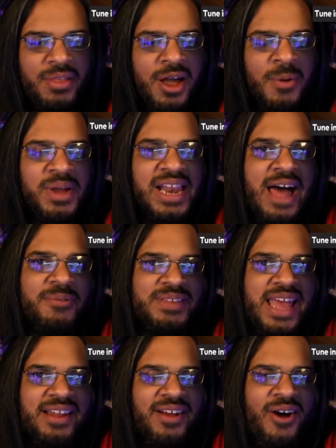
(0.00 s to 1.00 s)
When Cloud was
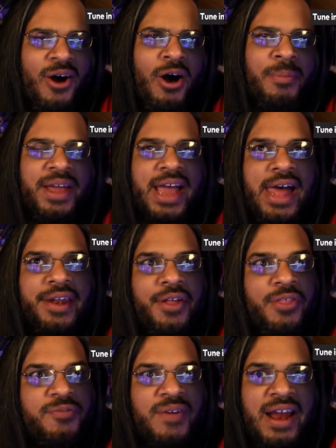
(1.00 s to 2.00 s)
at it, oh my God,
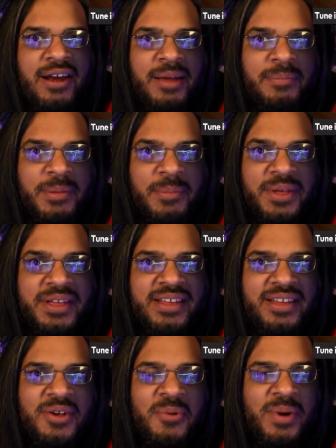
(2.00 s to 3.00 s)
another Fire Emblem.
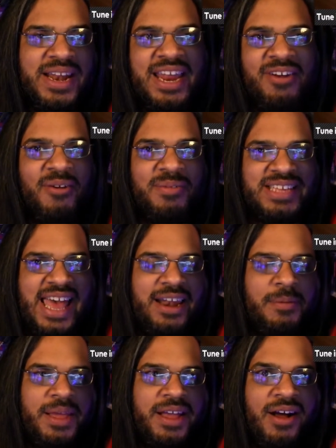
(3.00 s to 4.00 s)
When Hero was at
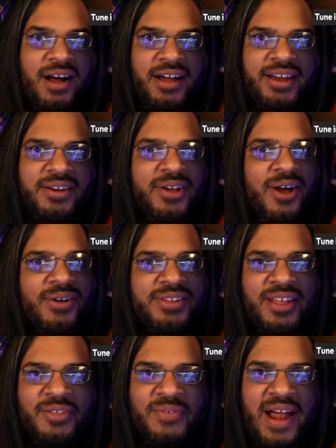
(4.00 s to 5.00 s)
it, I'm like, oh, here it goes,
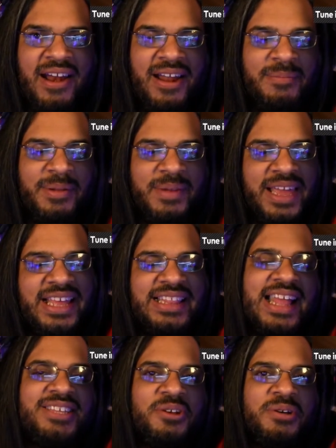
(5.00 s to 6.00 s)
another Fire Emblem. Like,
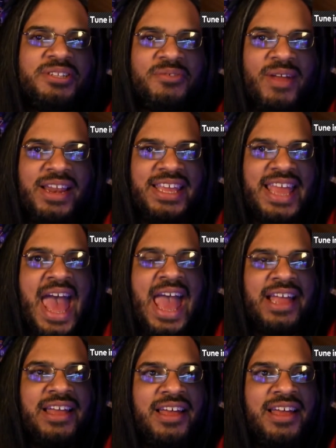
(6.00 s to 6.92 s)
that's always the running gag.